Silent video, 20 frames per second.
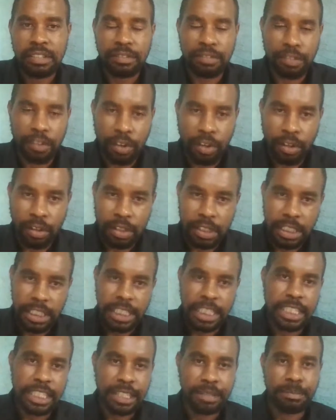for
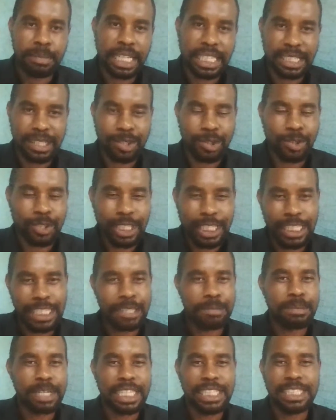60 months. So
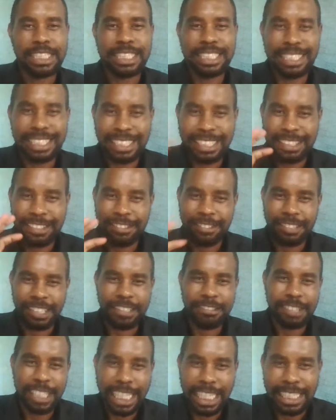60 months is
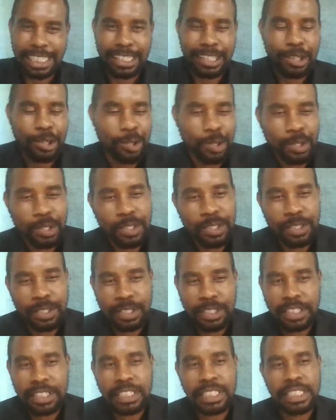5 years.
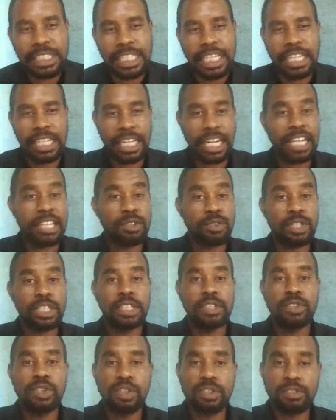So that grant will
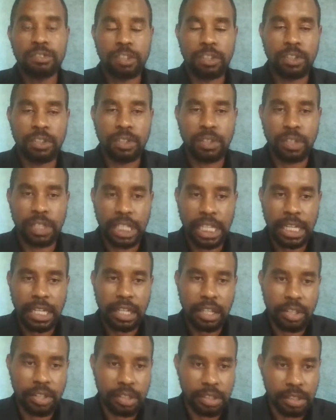go for that
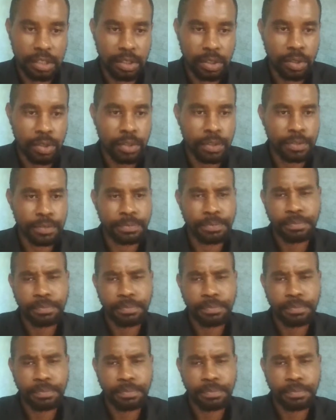long. So